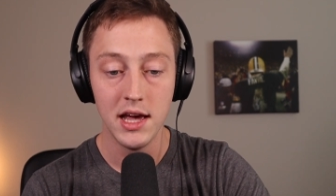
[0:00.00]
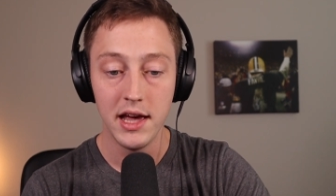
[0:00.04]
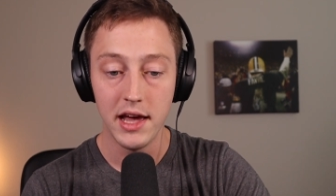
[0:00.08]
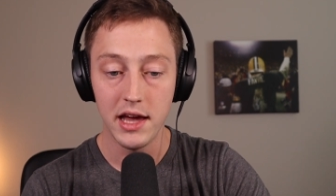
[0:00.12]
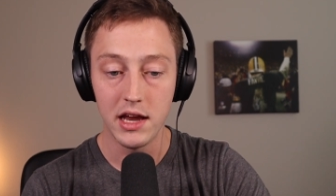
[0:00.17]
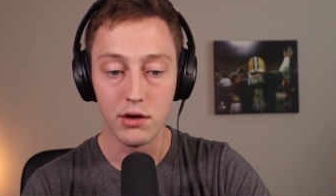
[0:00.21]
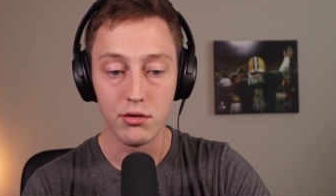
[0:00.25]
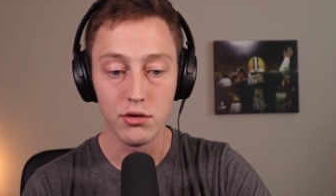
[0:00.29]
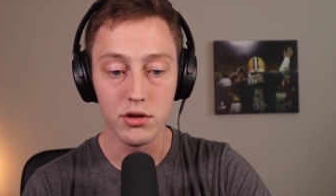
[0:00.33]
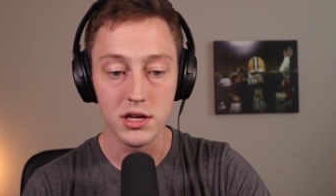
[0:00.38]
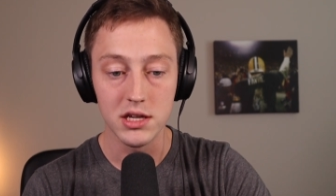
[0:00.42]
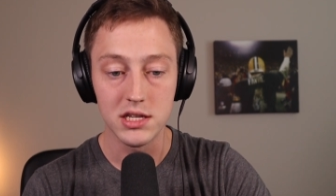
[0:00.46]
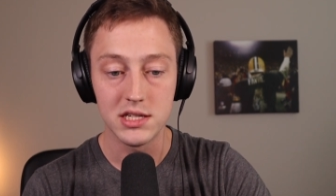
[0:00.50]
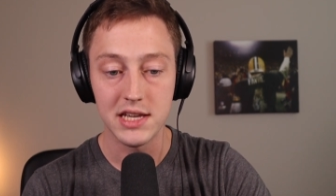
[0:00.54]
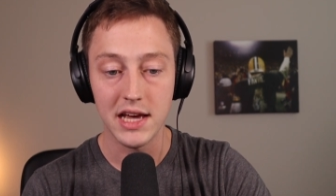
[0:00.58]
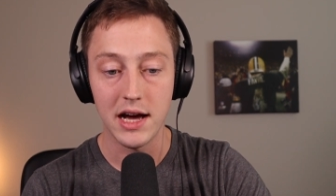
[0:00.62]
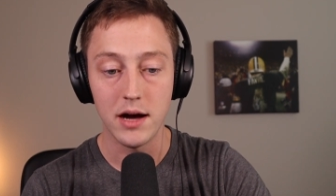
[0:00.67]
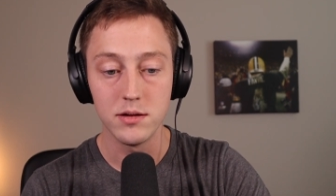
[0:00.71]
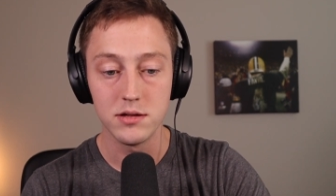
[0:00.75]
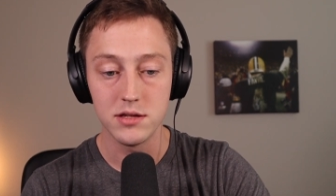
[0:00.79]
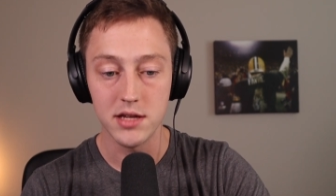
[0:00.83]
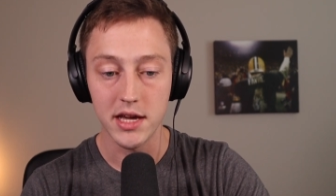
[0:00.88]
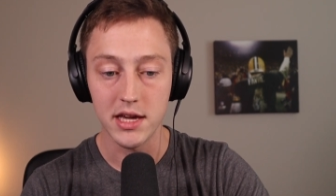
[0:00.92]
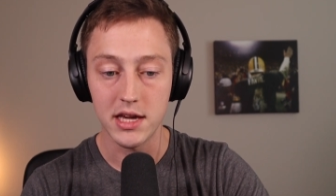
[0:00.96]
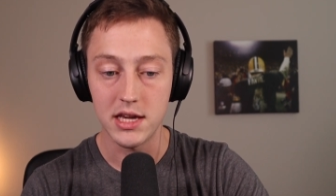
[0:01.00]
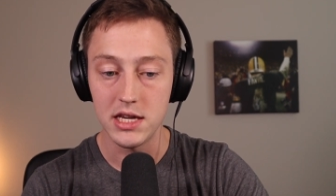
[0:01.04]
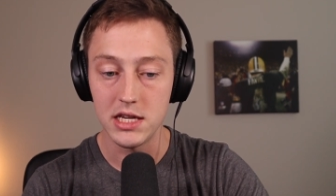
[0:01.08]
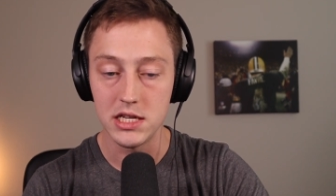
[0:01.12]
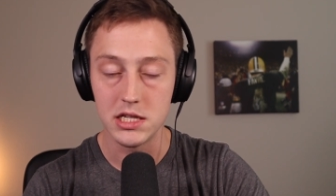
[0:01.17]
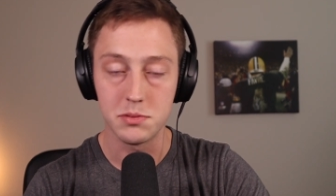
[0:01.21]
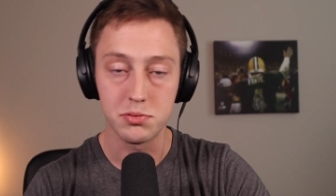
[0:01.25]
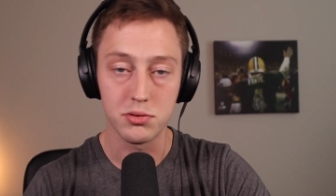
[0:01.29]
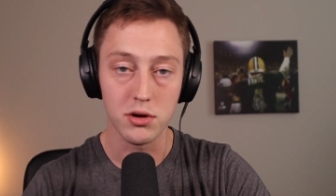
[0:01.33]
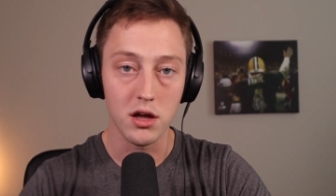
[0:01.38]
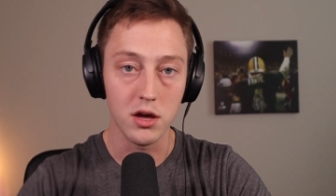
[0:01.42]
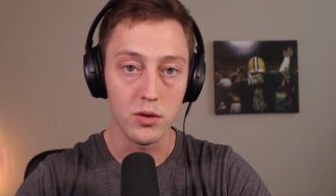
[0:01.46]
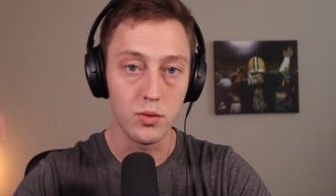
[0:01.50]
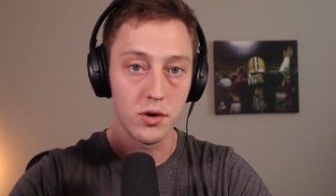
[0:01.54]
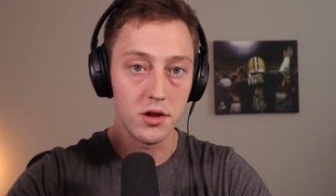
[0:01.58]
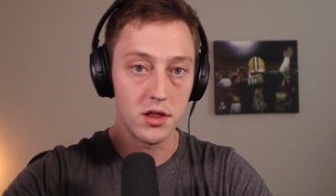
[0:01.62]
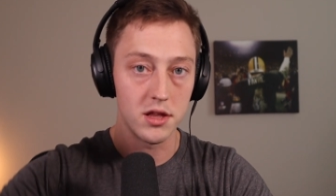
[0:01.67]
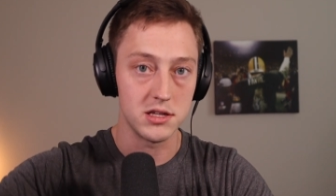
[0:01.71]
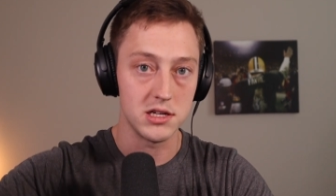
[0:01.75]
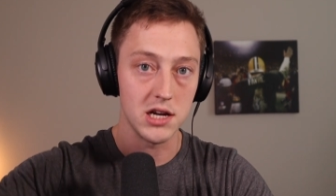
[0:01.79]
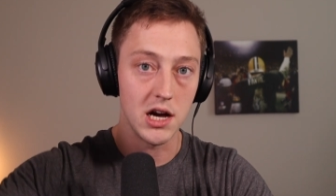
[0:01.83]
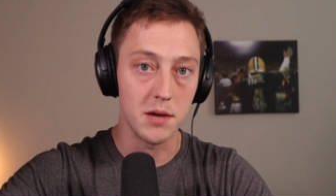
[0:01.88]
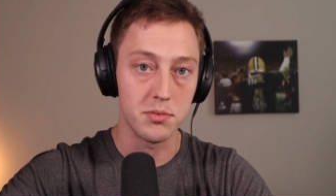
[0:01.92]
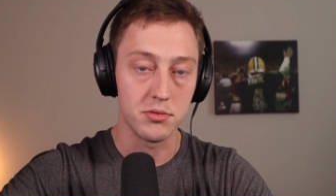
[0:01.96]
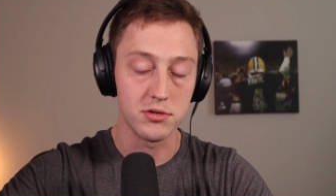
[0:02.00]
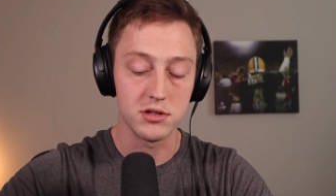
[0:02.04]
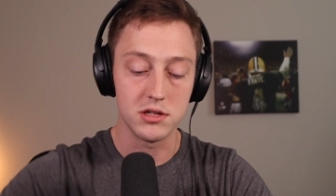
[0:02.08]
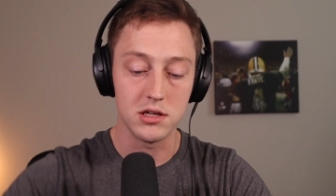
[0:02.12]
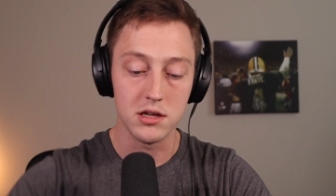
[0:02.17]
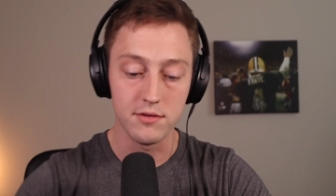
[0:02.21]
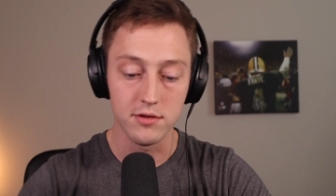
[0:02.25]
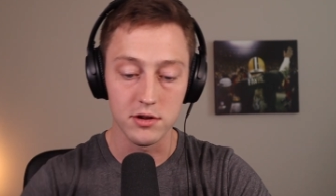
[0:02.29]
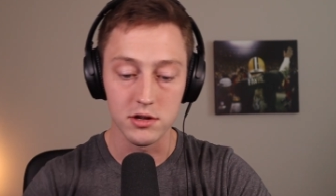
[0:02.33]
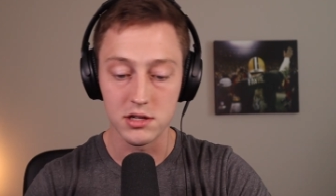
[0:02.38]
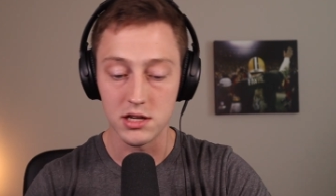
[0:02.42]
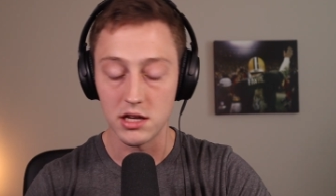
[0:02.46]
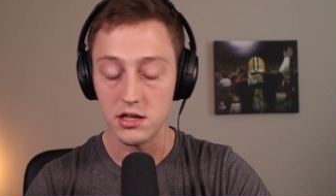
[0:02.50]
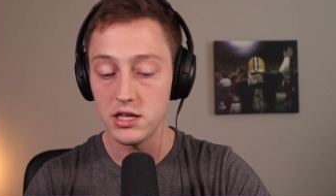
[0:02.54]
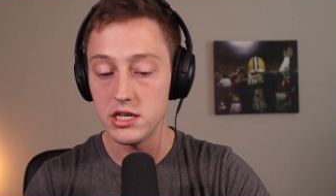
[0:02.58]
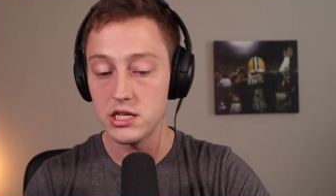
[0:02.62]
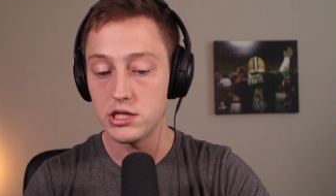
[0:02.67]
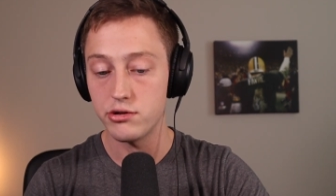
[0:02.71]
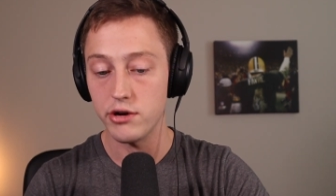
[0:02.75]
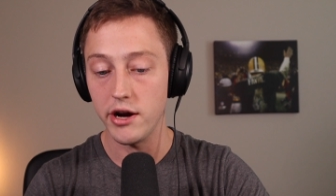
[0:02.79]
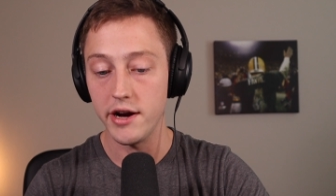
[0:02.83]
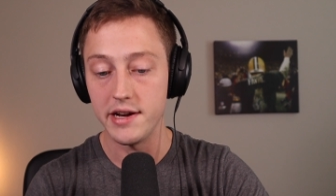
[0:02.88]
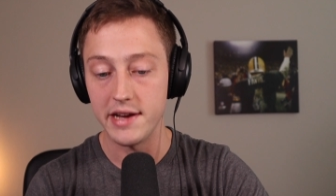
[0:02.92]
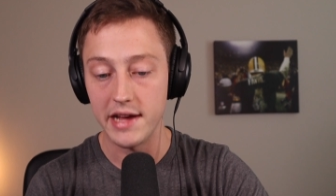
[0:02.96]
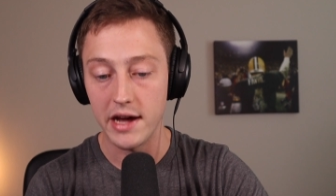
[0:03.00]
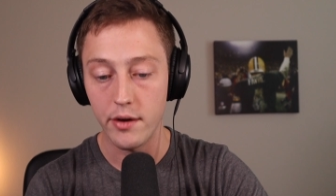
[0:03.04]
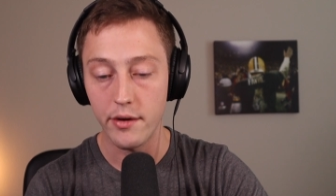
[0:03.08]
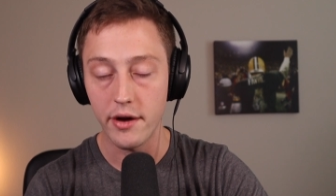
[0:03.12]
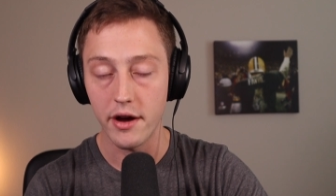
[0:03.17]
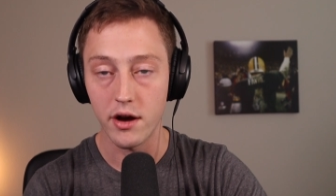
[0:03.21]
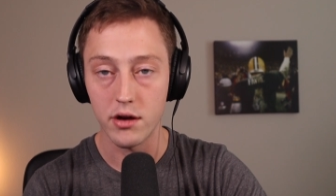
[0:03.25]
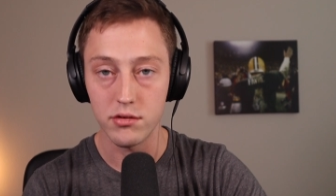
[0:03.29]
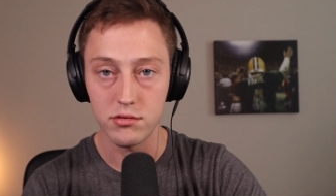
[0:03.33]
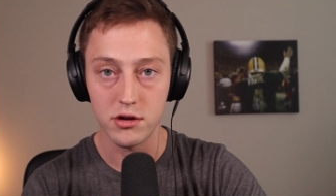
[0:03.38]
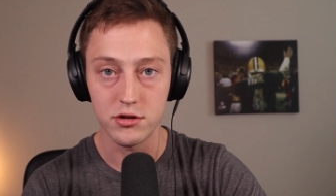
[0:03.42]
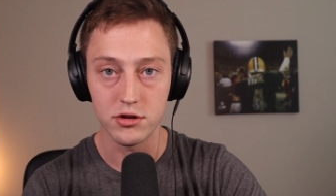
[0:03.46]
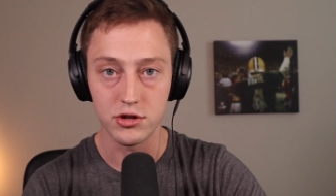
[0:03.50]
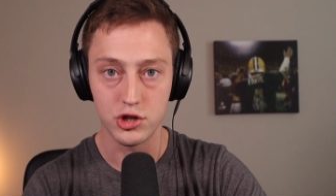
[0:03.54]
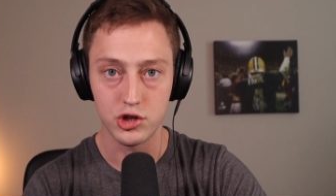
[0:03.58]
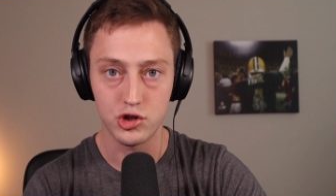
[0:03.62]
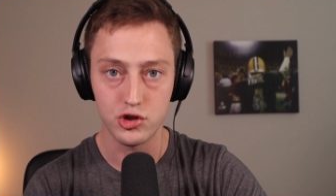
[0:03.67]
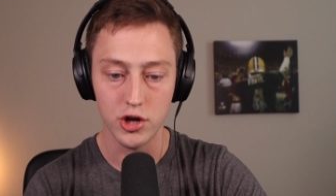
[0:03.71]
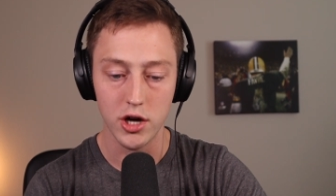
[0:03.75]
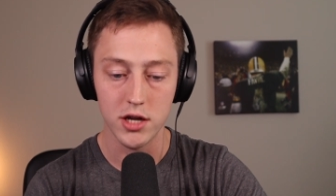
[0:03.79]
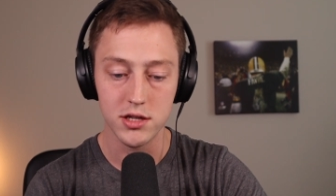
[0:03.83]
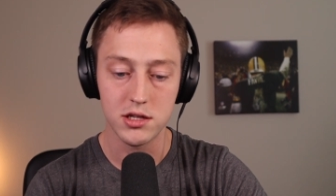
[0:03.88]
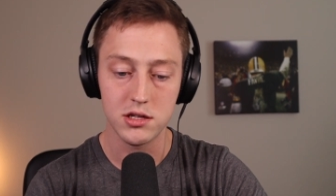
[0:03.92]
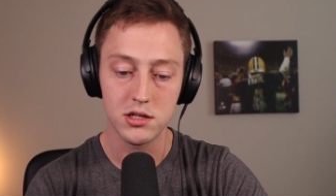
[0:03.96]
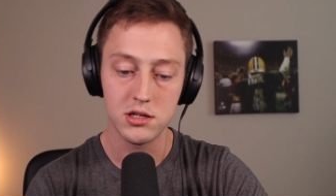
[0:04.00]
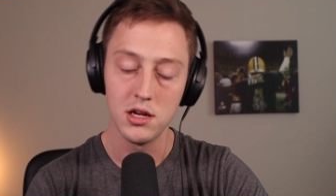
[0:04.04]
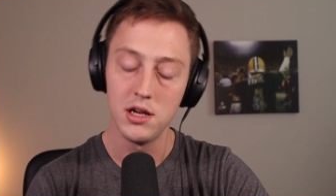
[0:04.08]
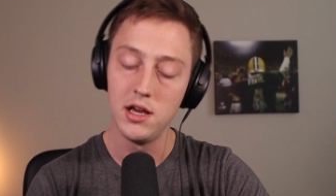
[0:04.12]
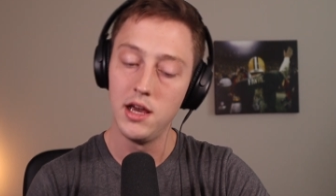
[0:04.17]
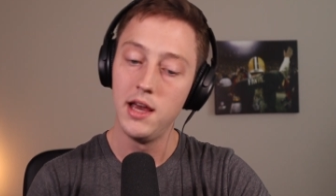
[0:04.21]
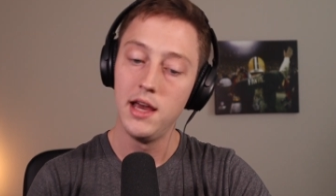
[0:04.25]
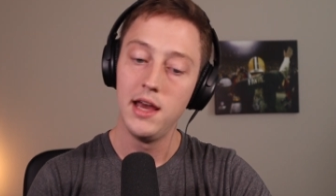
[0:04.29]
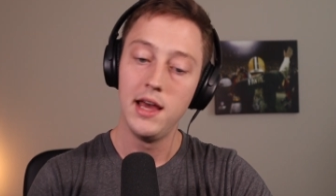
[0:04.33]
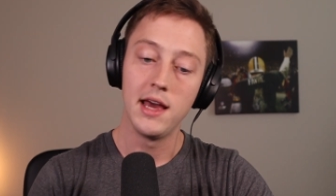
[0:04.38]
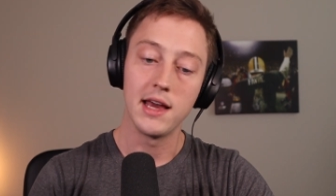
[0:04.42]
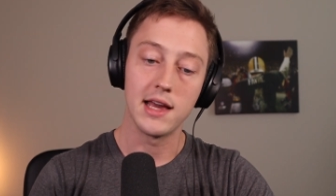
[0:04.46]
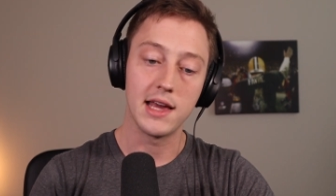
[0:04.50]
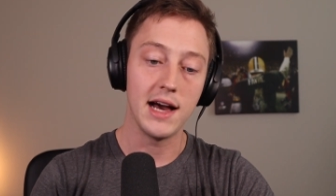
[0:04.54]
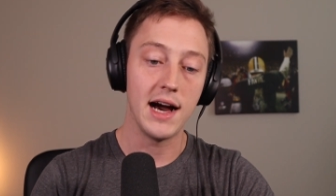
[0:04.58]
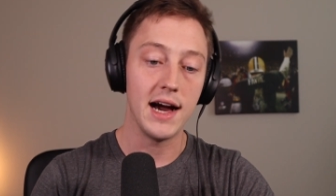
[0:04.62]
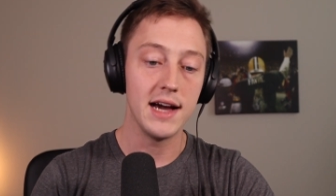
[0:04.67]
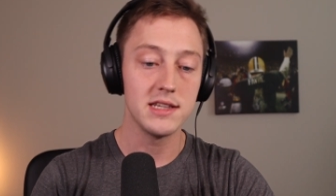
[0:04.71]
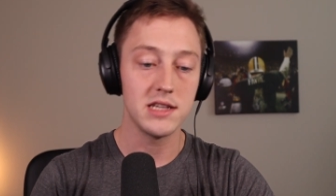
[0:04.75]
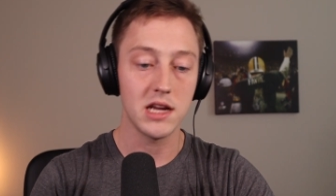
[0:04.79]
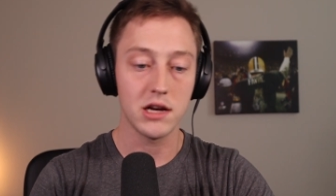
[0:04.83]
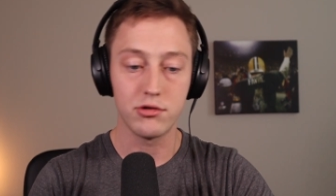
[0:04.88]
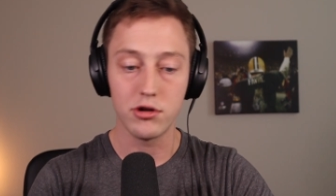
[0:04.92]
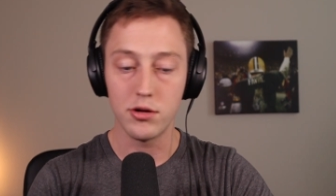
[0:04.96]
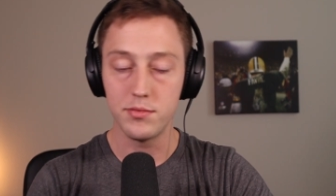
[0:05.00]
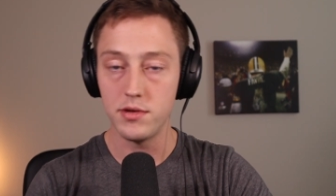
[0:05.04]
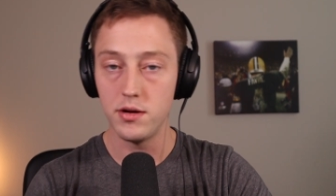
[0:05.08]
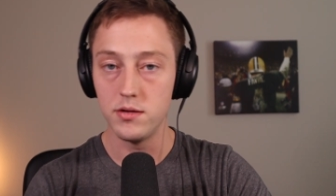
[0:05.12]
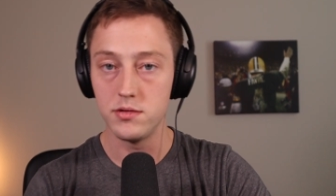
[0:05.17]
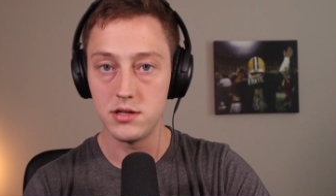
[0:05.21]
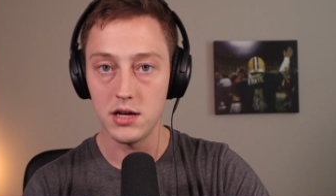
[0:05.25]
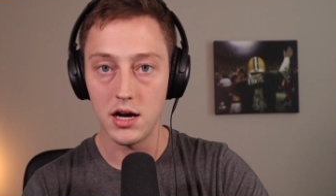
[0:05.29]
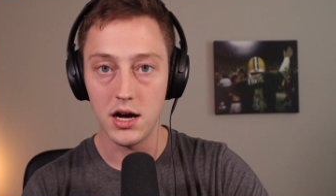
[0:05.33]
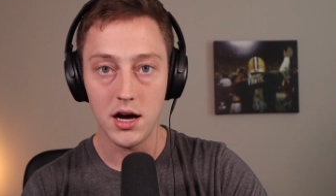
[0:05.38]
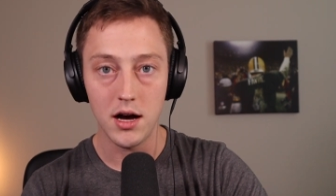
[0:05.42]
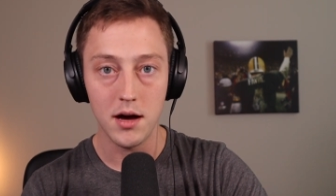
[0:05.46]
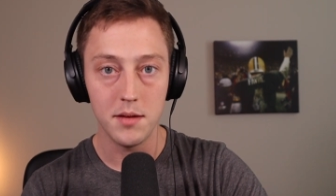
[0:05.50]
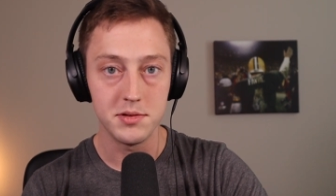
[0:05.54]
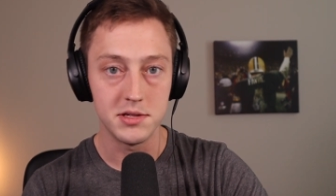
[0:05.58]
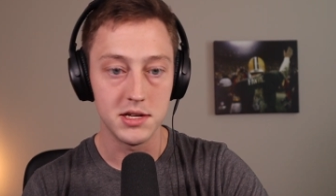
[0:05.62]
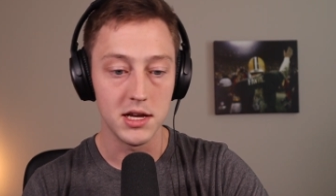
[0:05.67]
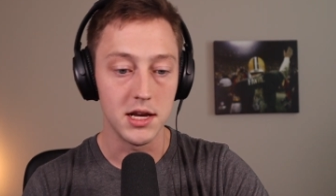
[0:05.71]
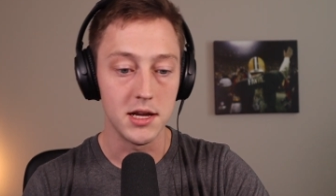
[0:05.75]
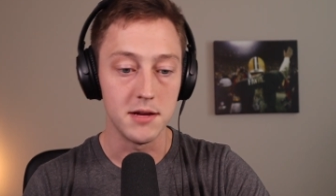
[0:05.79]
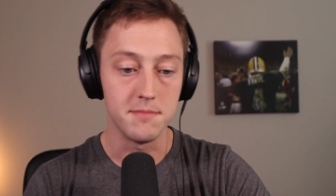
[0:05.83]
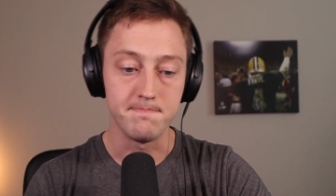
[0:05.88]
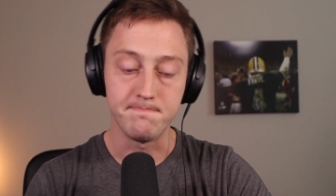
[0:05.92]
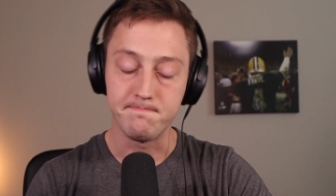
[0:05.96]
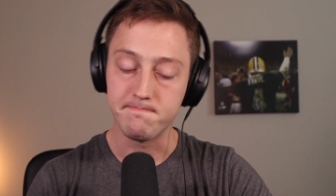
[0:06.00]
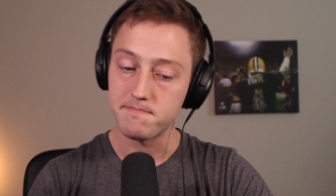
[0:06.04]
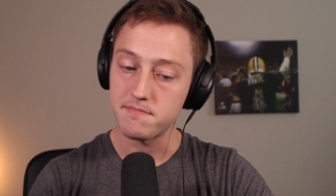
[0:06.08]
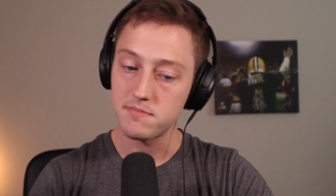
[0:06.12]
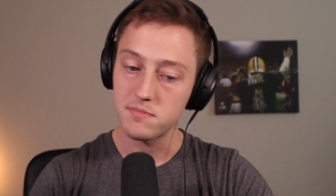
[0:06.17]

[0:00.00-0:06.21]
And it really sounds like he's probably one of the top receivers, at least right now, Aaron Rodgers trusts. Guys like Romeo Doubs and